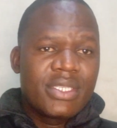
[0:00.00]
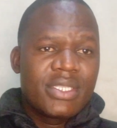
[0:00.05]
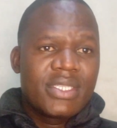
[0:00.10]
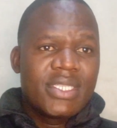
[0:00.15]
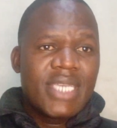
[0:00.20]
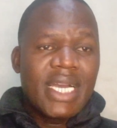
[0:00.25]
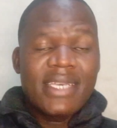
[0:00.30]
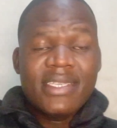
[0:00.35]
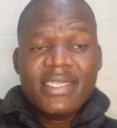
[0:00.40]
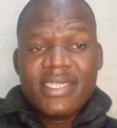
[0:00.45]

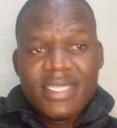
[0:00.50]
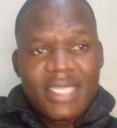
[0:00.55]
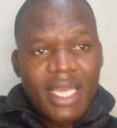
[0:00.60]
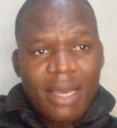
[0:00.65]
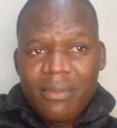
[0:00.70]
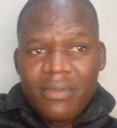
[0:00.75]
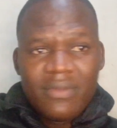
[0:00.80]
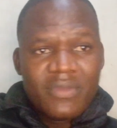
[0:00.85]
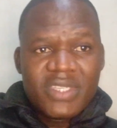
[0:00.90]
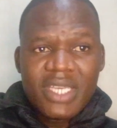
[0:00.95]
Just
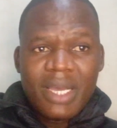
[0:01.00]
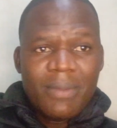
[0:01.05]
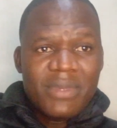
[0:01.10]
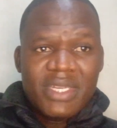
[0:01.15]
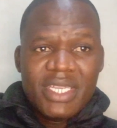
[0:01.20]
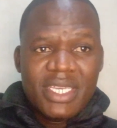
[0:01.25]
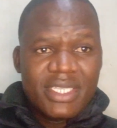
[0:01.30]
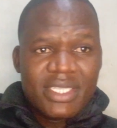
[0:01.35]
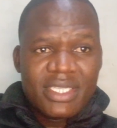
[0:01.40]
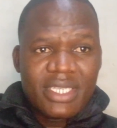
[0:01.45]
some
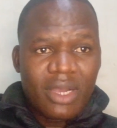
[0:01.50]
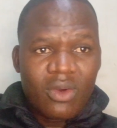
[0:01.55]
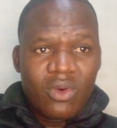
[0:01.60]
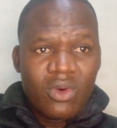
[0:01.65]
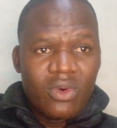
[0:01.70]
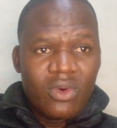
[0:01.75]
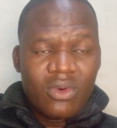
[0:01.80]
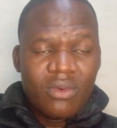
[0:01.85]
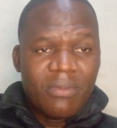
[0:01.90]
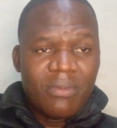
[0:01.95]
days
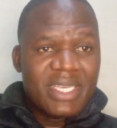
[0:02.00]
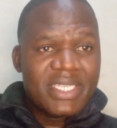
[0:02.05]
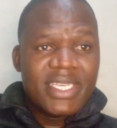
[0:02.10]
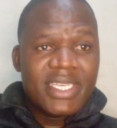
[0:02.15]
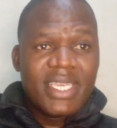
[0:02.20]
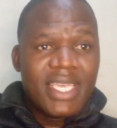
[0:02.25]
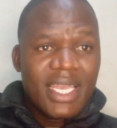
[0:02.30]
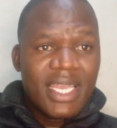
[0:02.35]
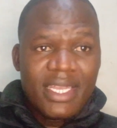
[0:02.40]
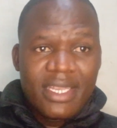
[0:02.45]
ago,
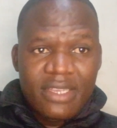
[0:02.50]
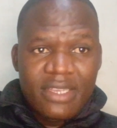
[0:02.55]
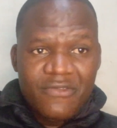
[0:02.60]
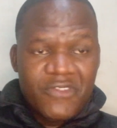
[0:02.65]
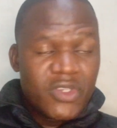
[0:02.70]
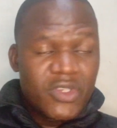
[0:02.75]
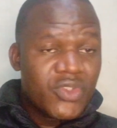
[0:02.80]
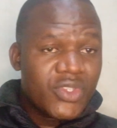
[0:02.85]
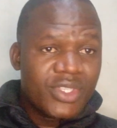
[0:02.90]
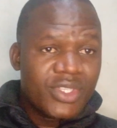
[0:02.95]
Masengele
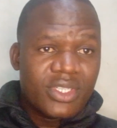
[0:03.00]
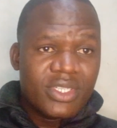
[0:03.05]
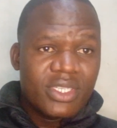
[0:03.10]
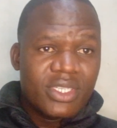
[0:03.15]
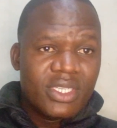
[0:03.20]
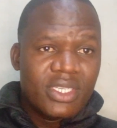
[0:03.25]
refused